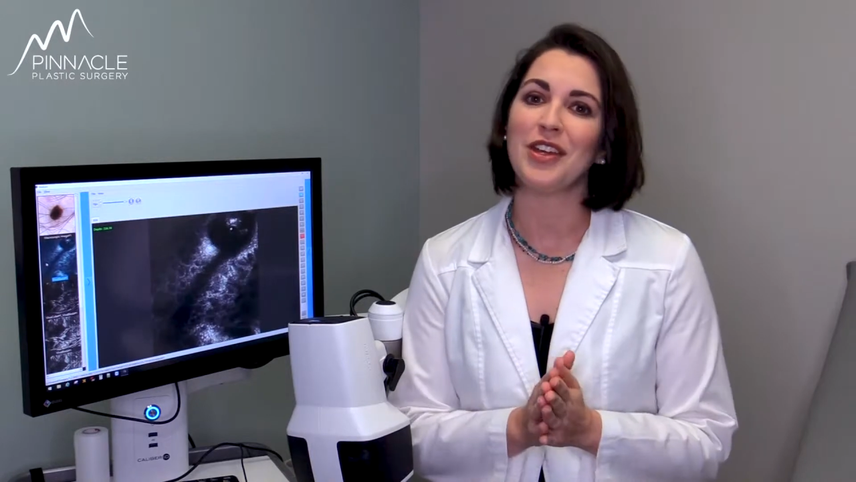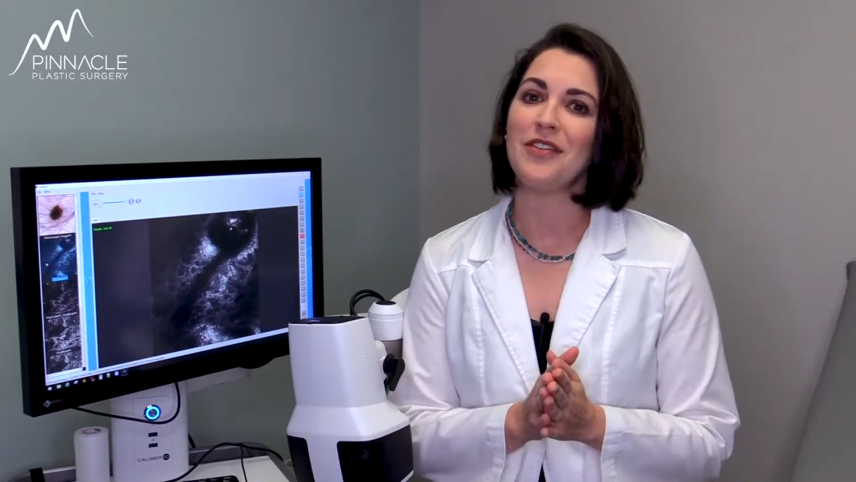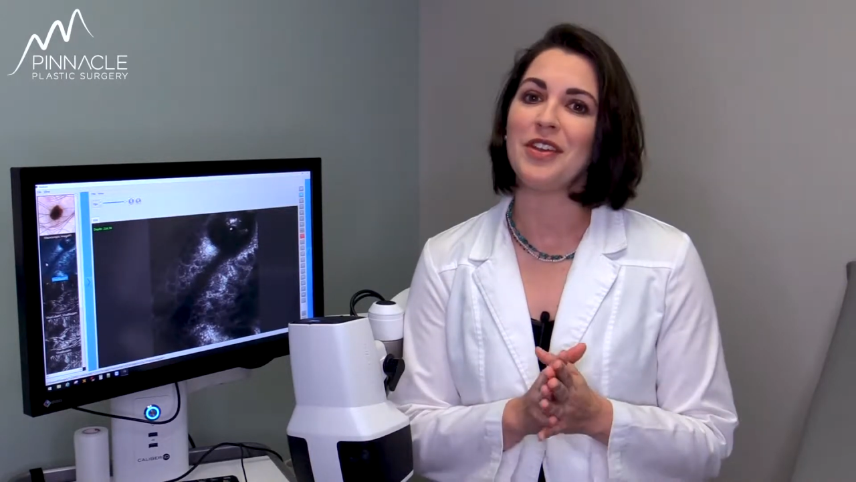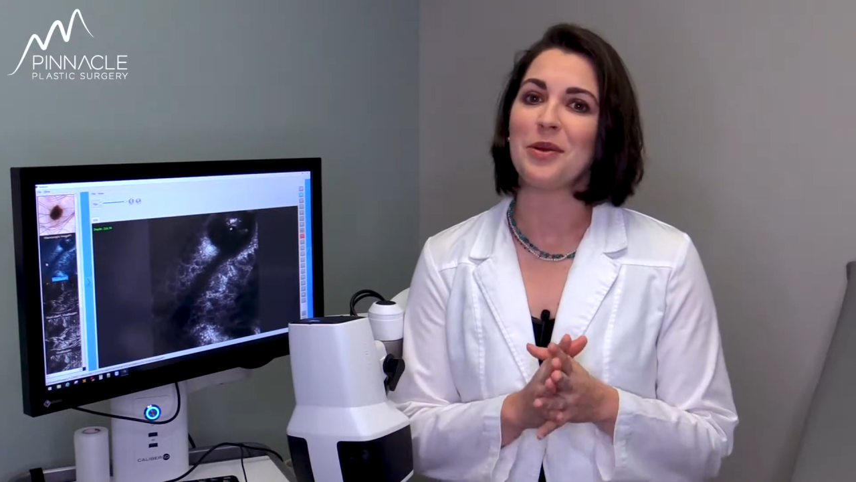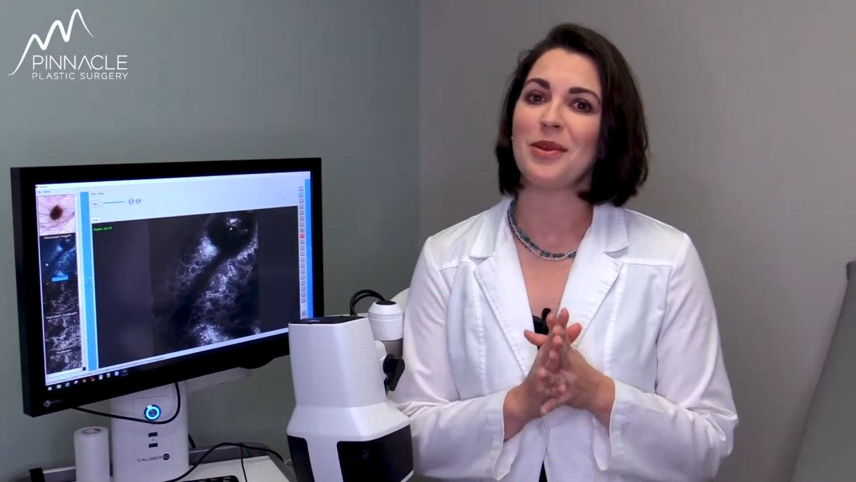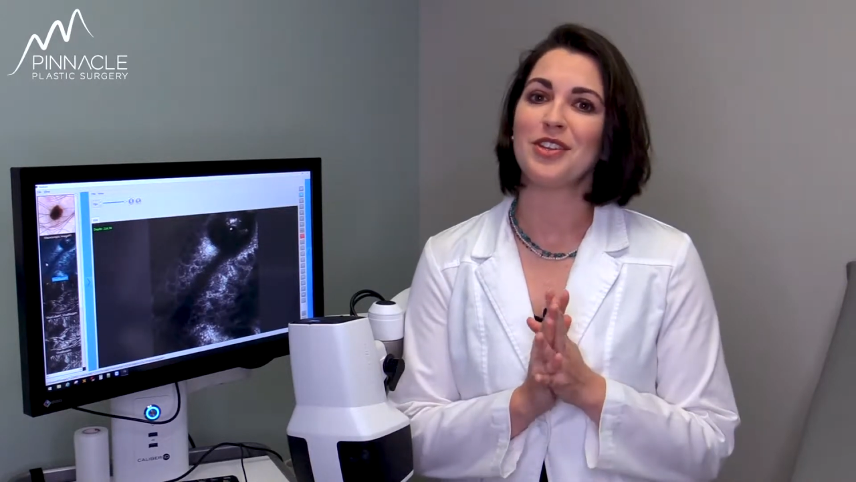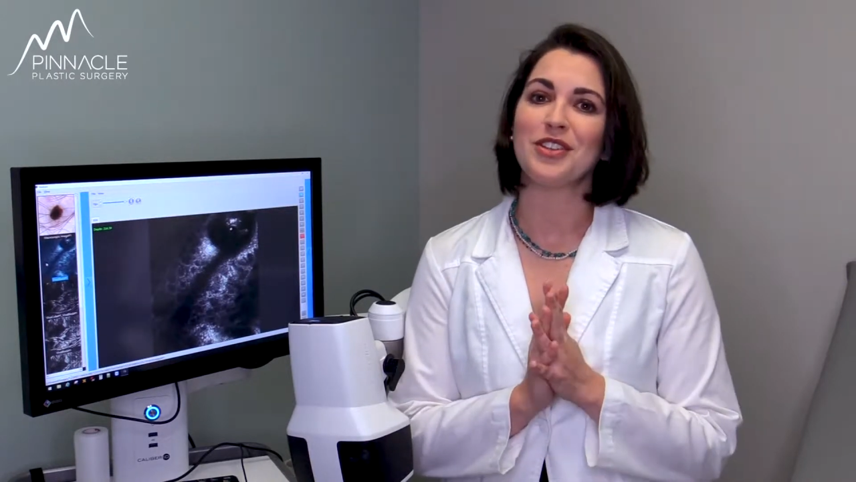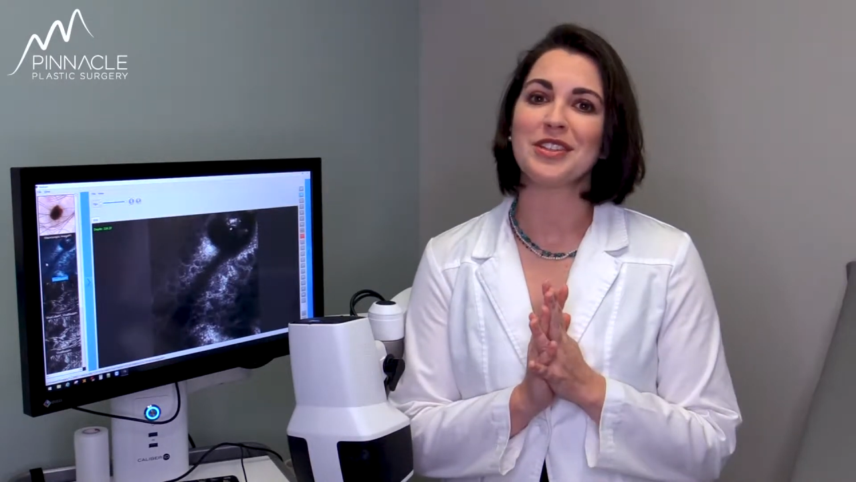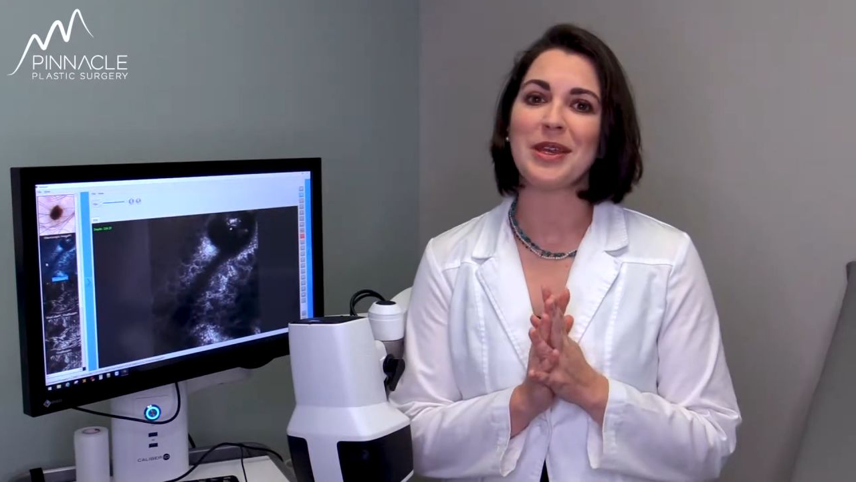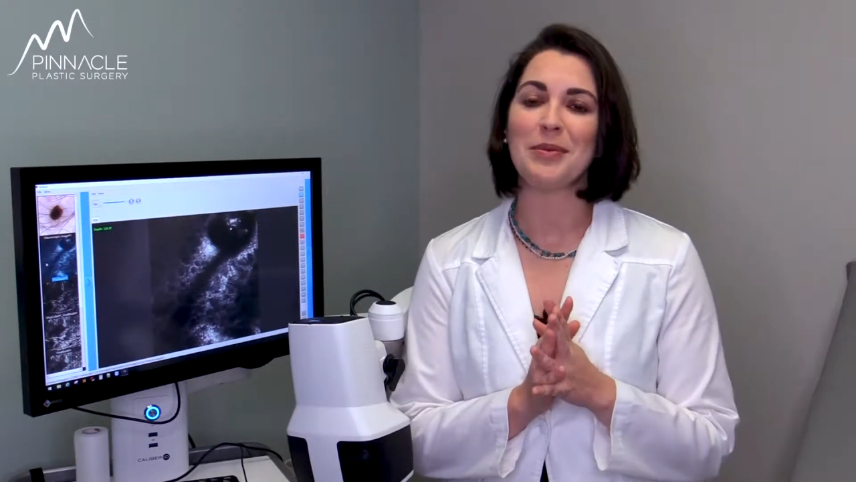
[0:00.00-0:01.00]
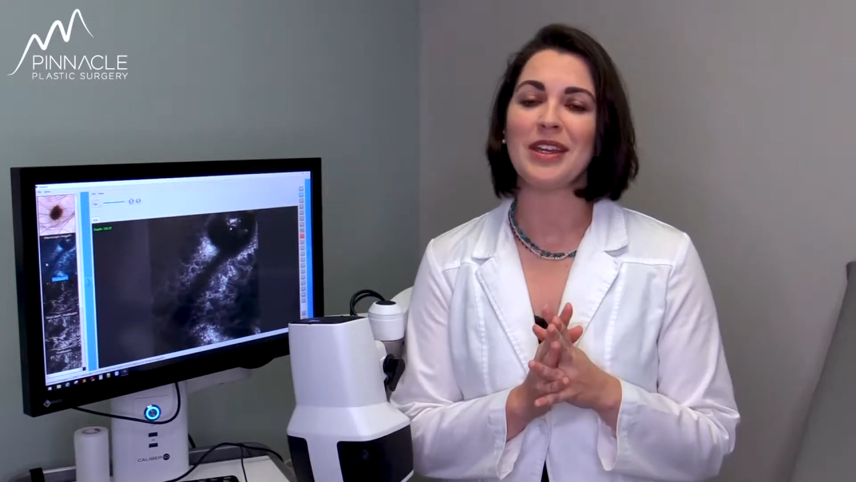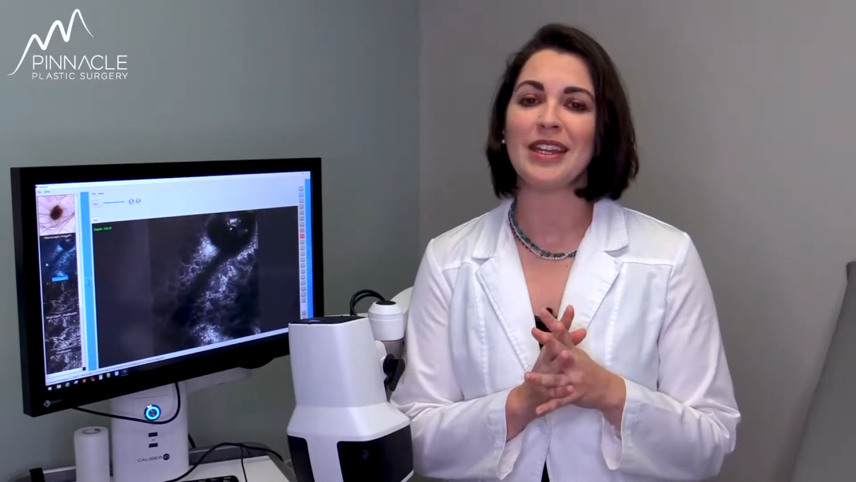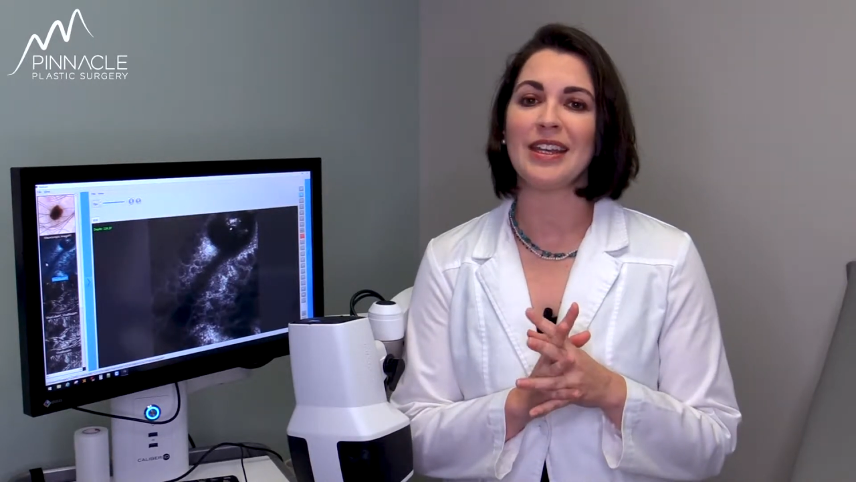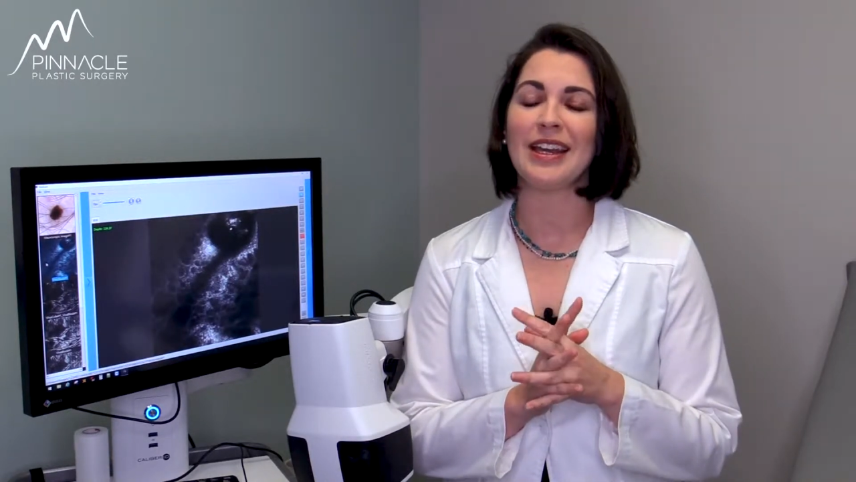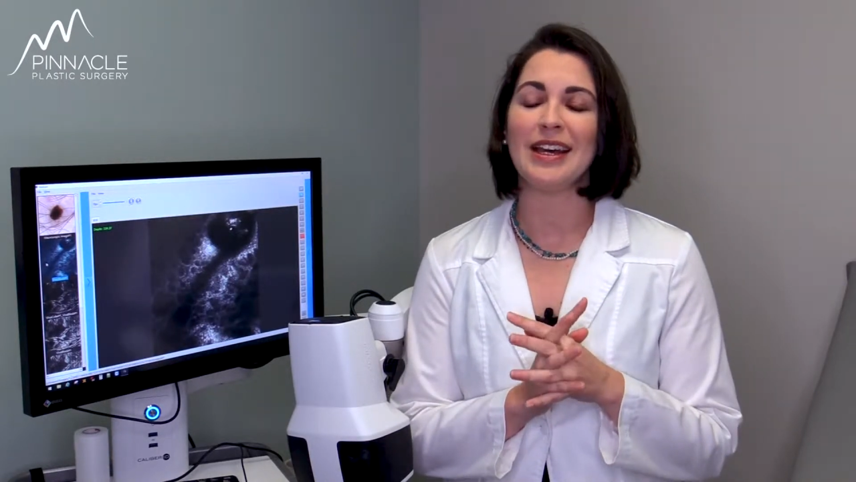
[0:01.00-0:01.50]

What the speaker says: I have young patients come in